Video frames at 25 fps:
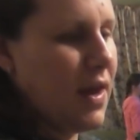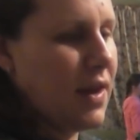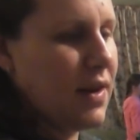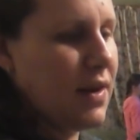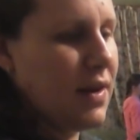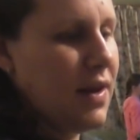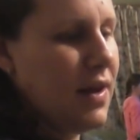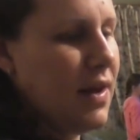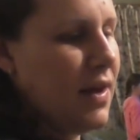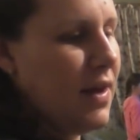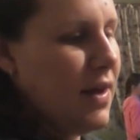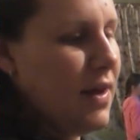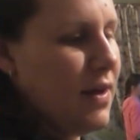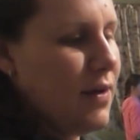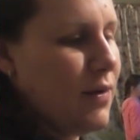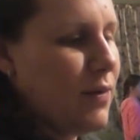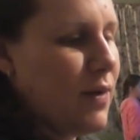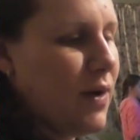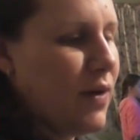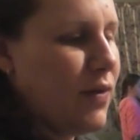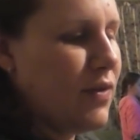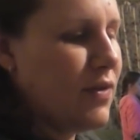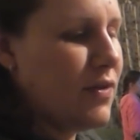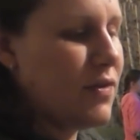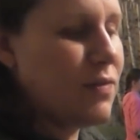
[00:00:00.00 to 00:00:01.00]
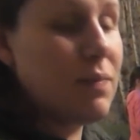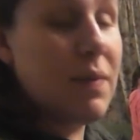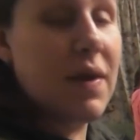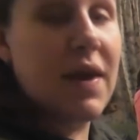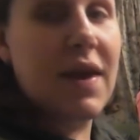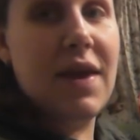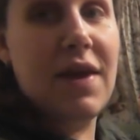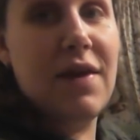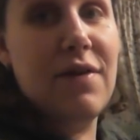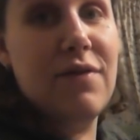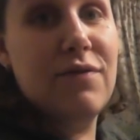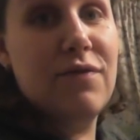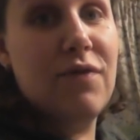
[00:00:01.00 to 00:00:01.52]
And well, this may
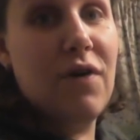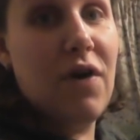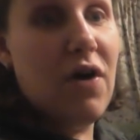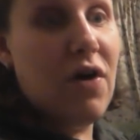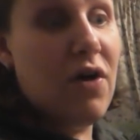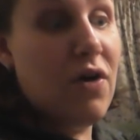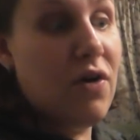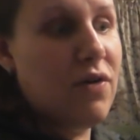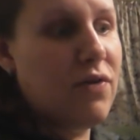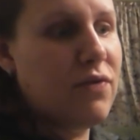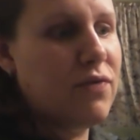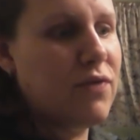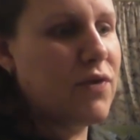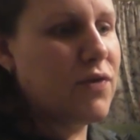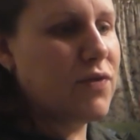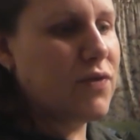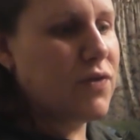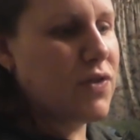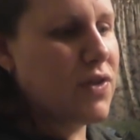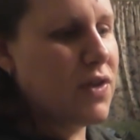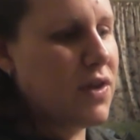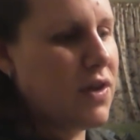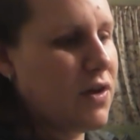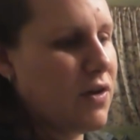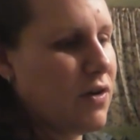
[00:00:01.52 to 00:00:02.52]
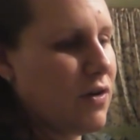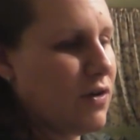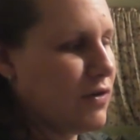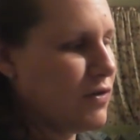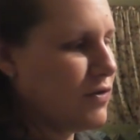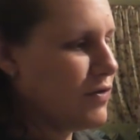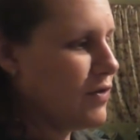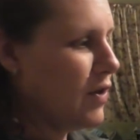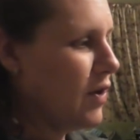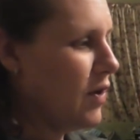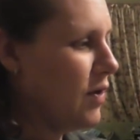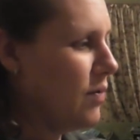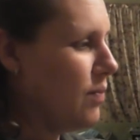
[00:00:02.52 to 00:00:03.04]
evolve over the
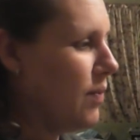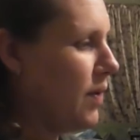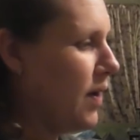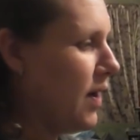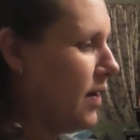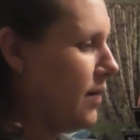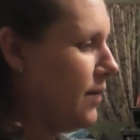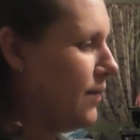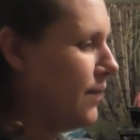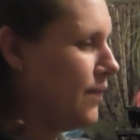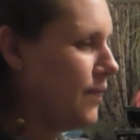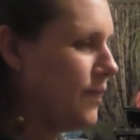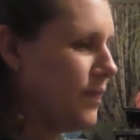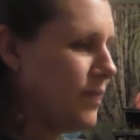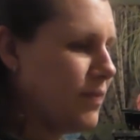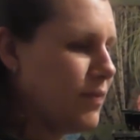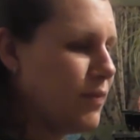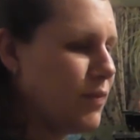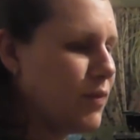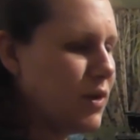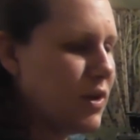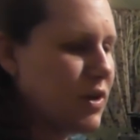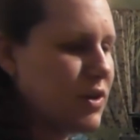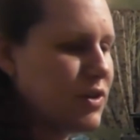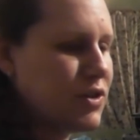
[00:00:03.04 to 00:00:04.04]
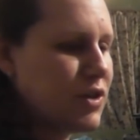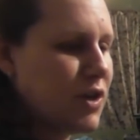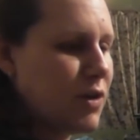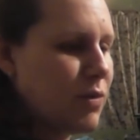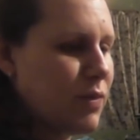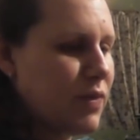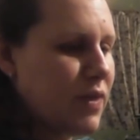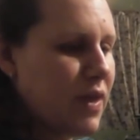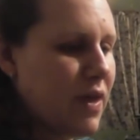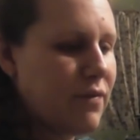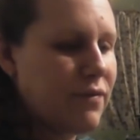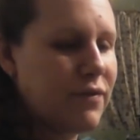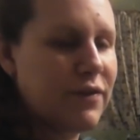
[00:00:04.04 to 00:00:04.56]
years, but we're going to start
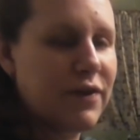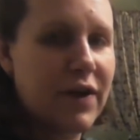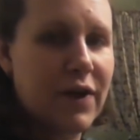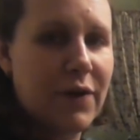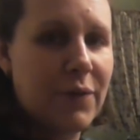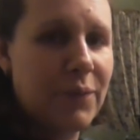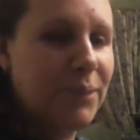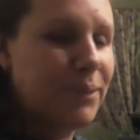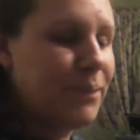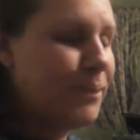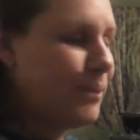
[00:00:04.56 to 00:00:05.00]
with that for now.